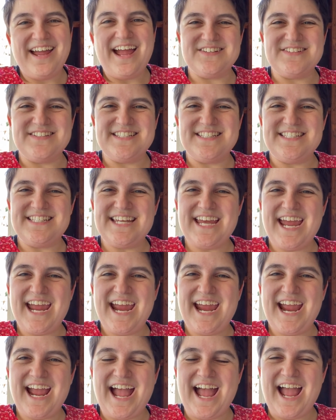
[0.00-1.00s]
So
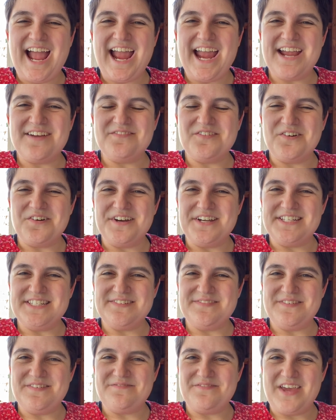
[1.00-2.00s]
today I am going
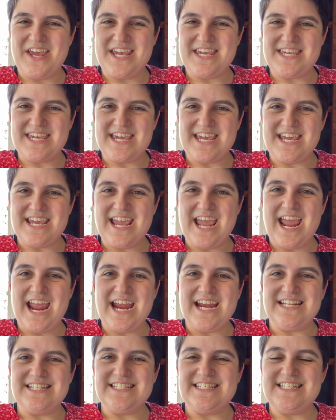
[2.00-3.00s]
to be making
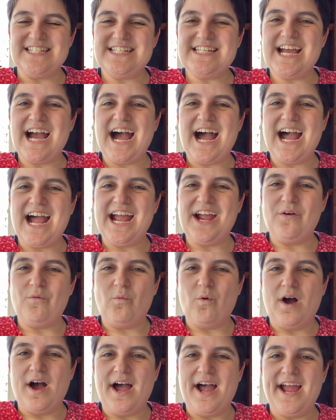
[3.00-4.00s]
a
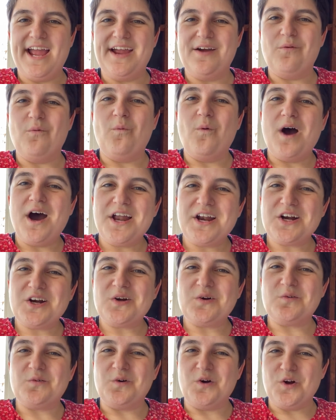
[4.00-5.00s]
DIY
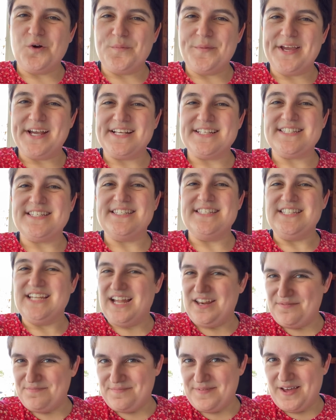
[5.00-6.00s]
water aerobics
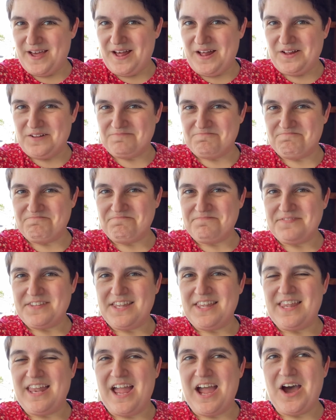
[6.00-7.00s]
dumbbell.
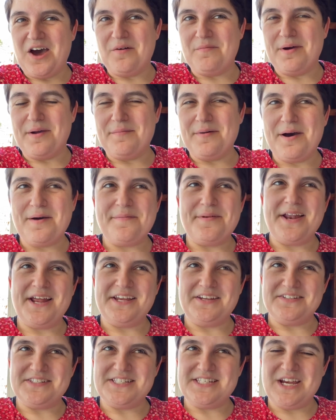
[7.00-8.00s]
Now, my mom and
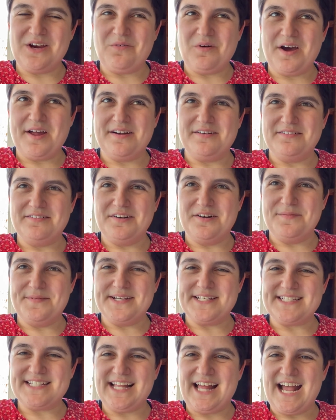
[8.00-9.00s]
I used to take water
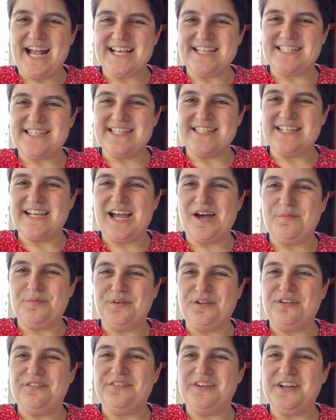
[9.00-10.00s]
aerobics classes a
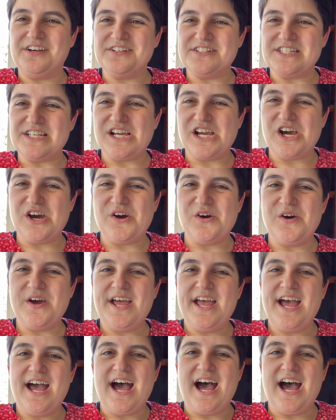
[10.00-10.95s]
couple of years ago.